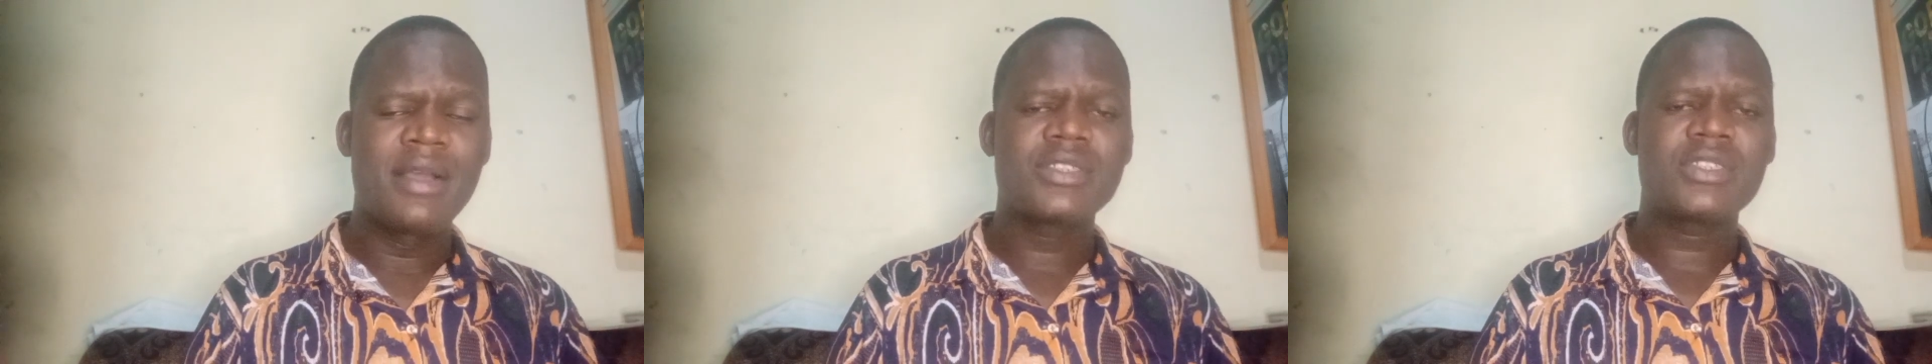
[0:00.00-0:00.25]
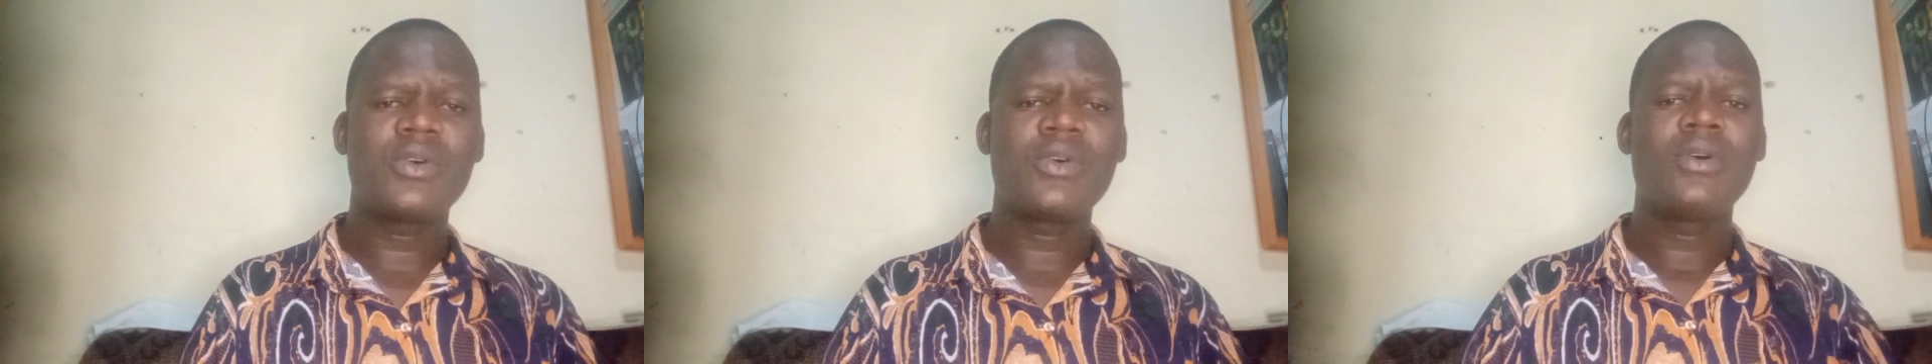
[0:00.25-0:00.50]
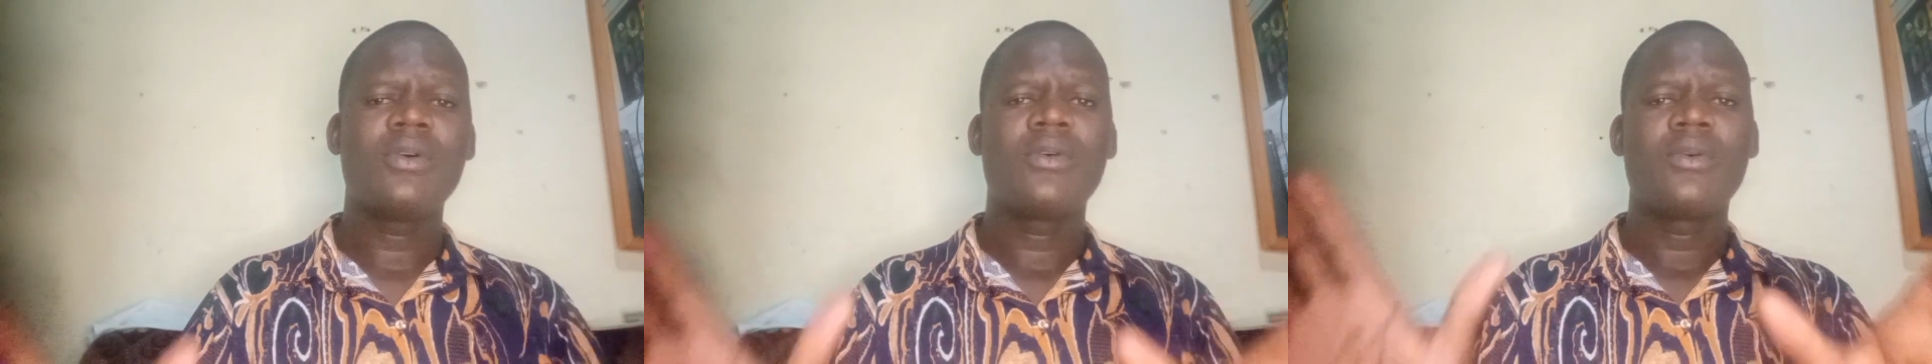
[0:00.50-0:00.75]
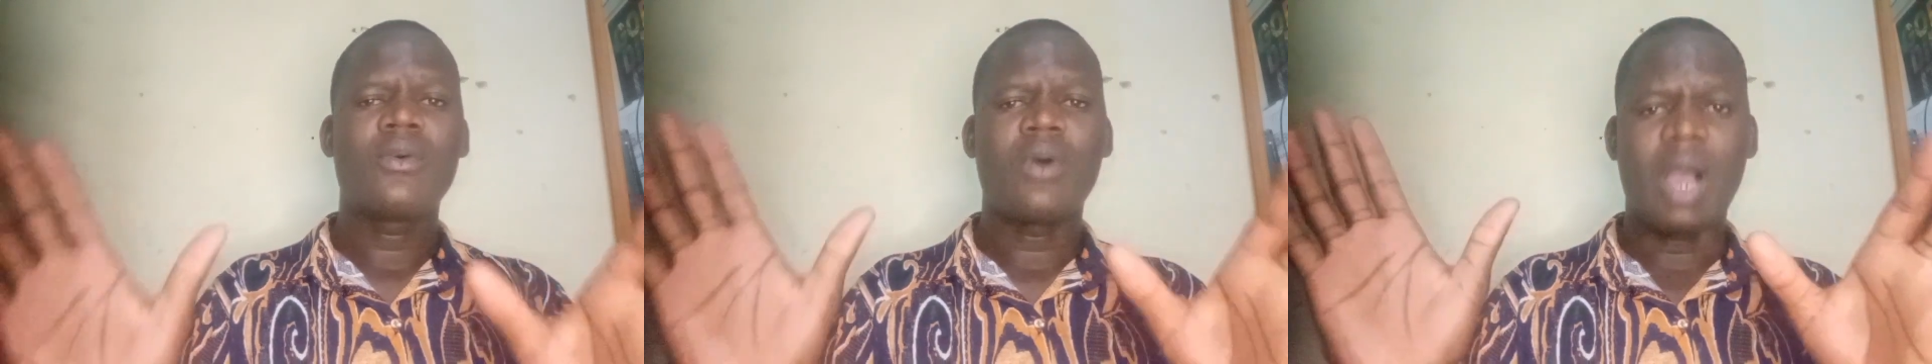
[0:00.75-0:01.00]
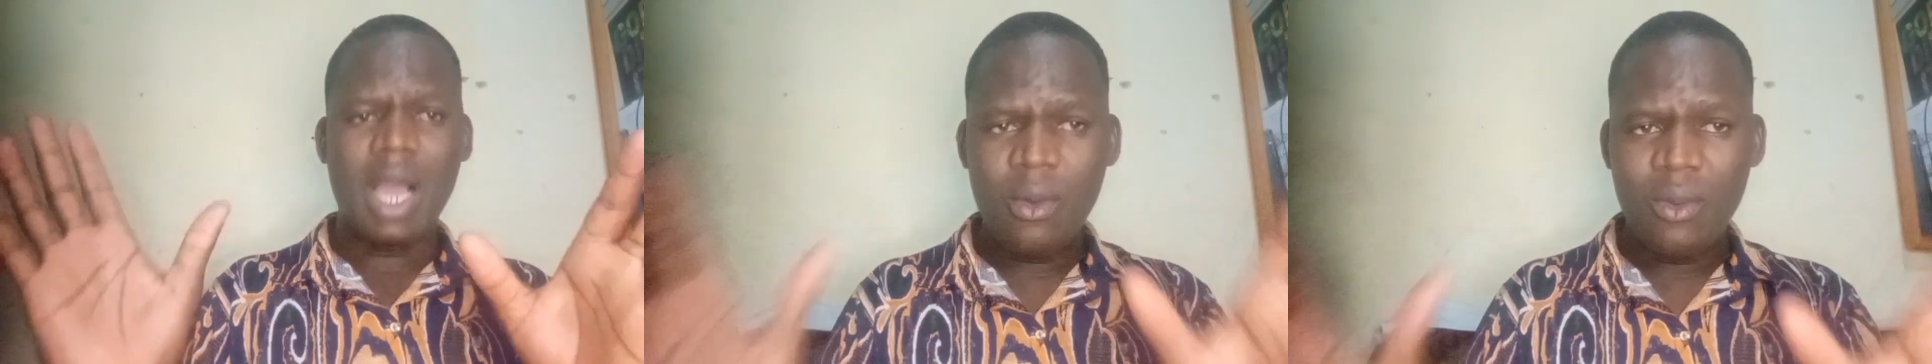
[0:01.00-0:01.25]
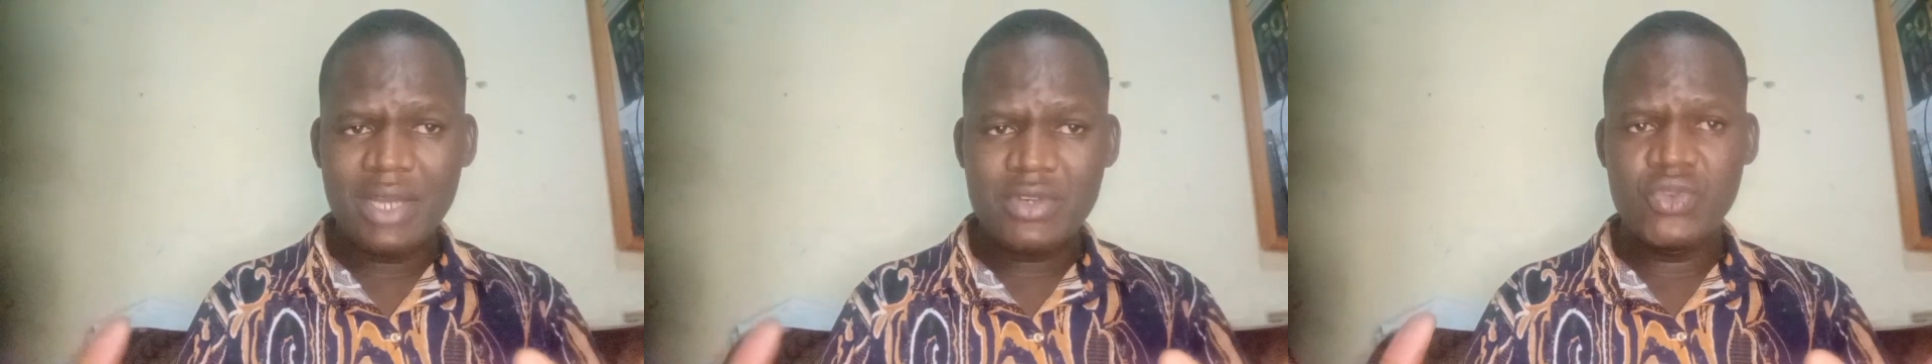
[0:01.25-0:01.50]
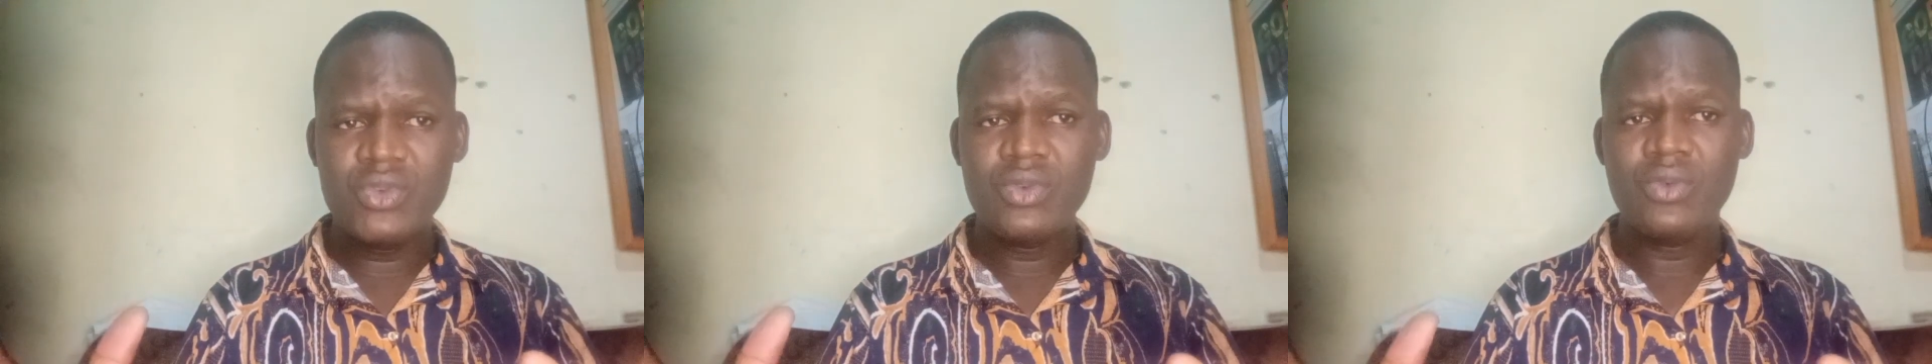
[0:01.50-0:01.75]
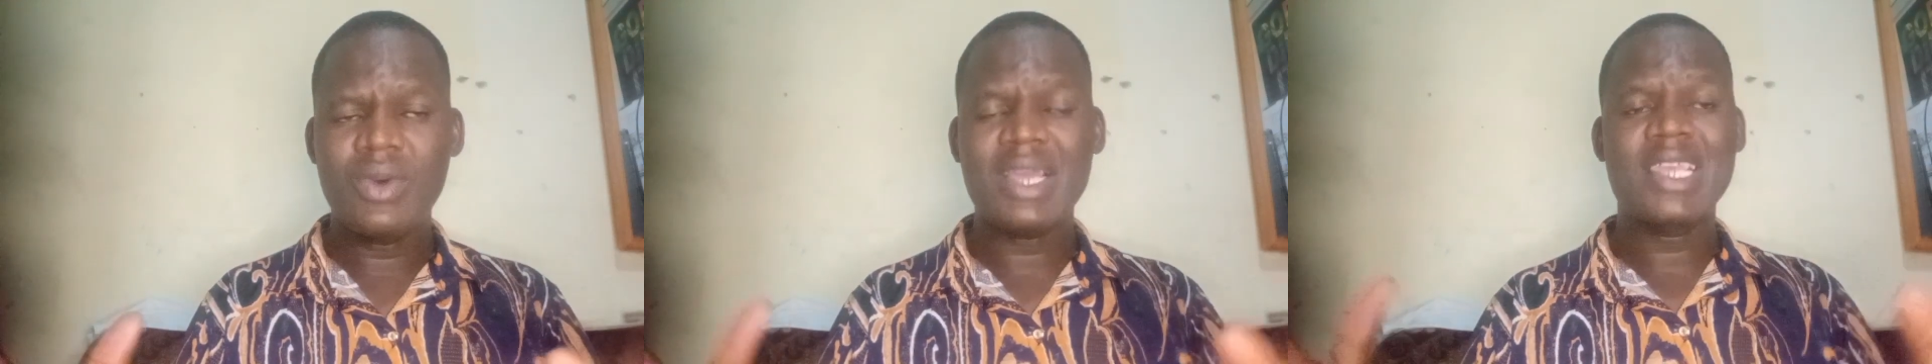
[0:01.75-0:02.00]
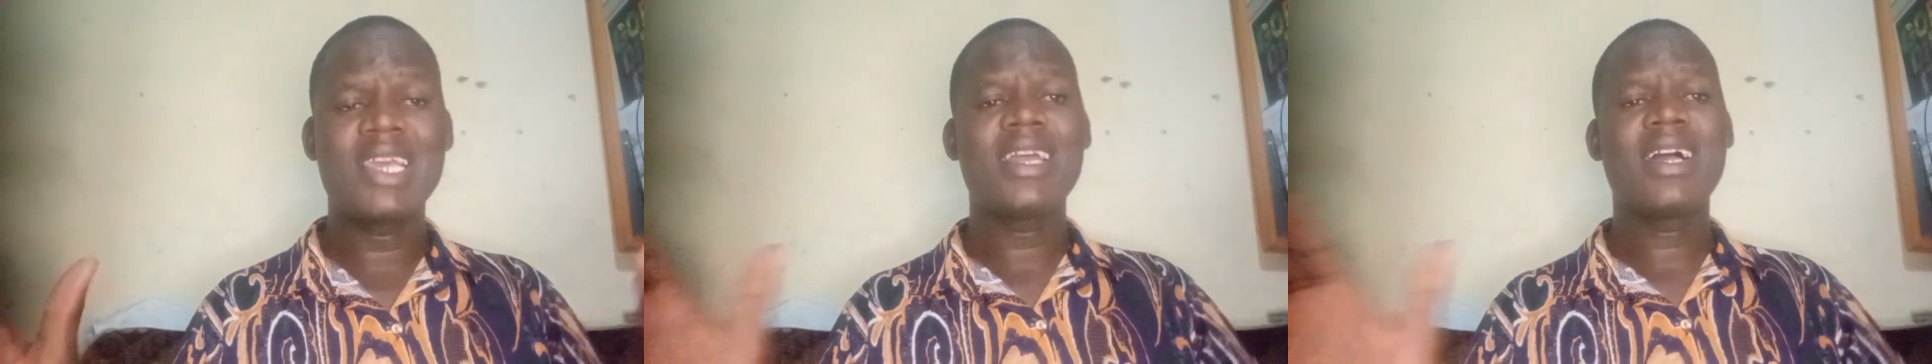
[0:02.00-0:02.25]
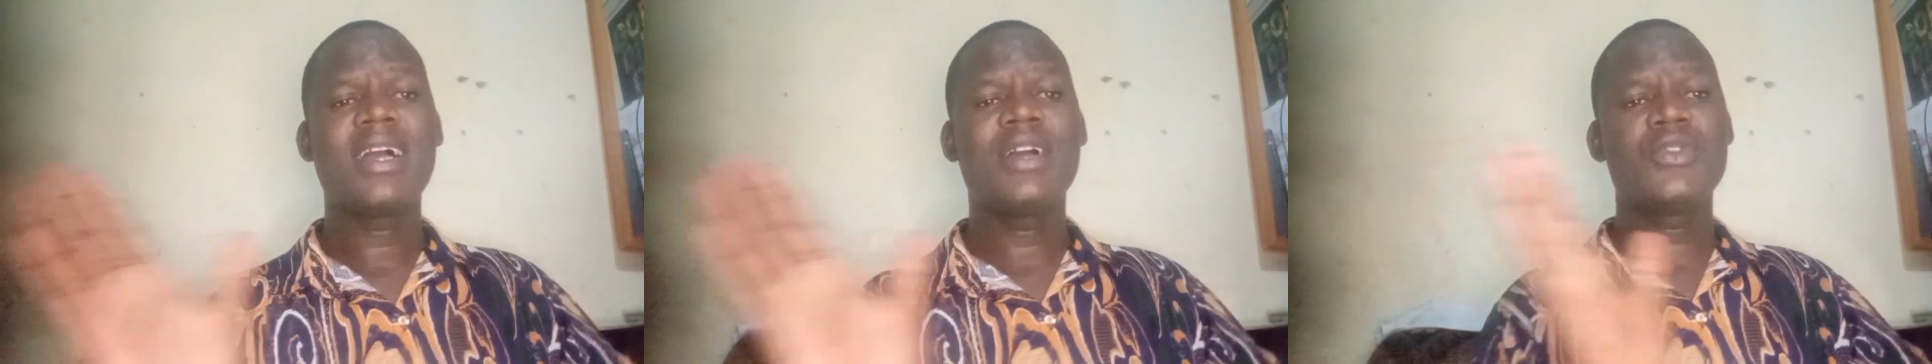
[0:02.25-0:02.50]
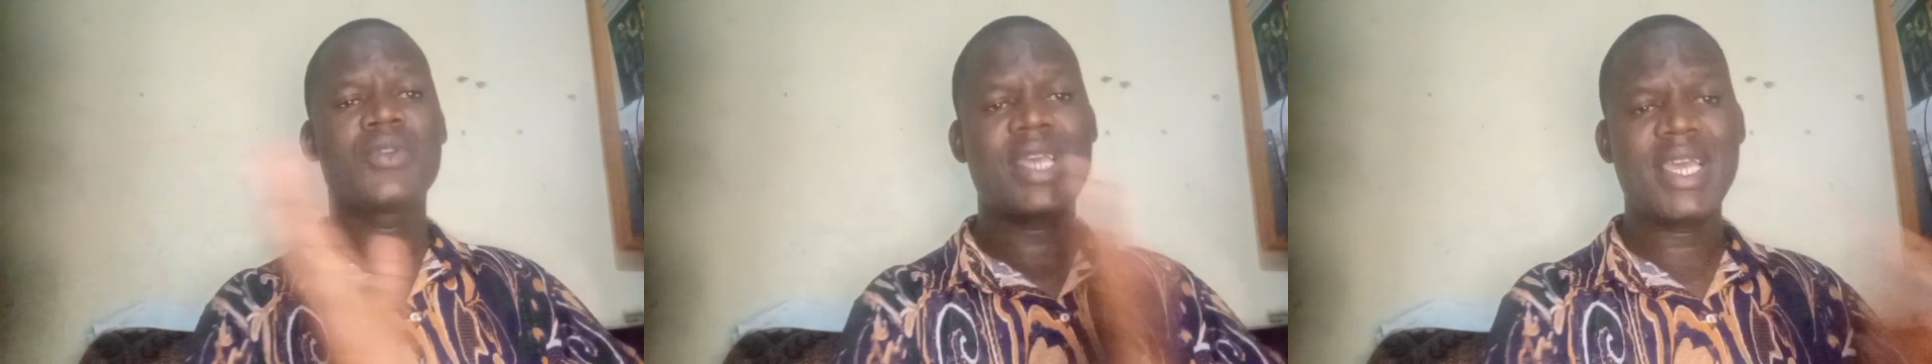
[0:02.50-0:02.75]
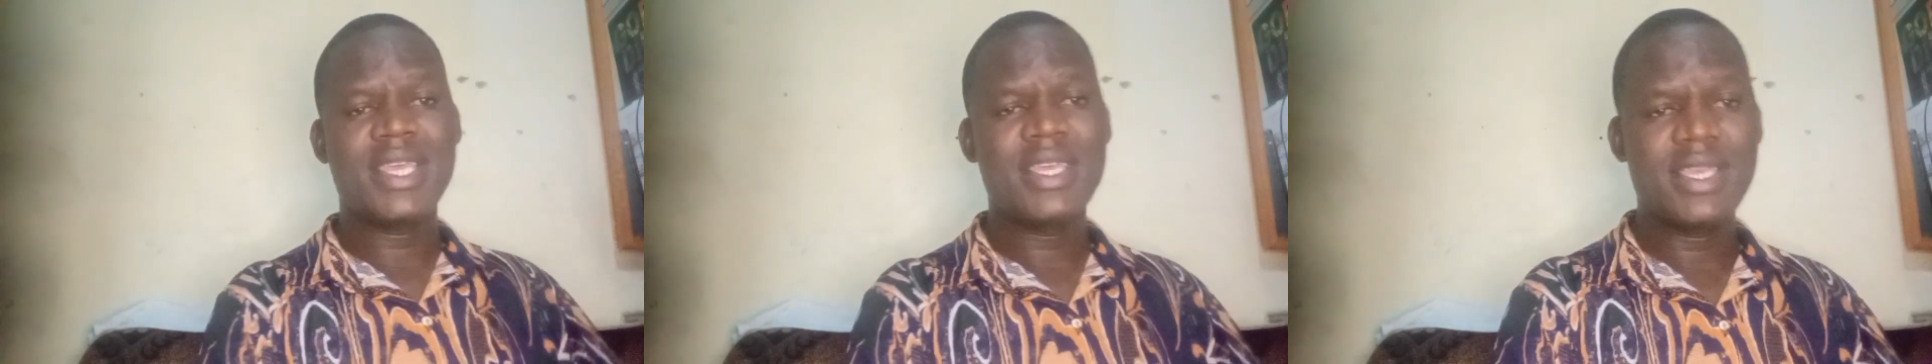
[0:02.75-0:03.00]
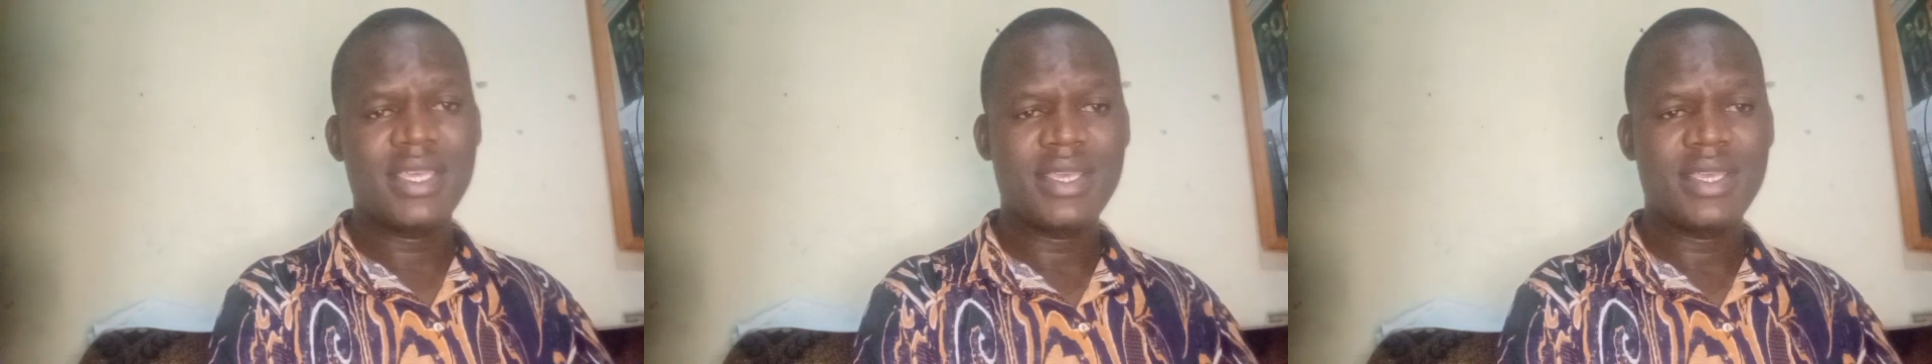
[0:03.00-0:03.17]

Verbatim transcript: So hawa watu wakiendanga UK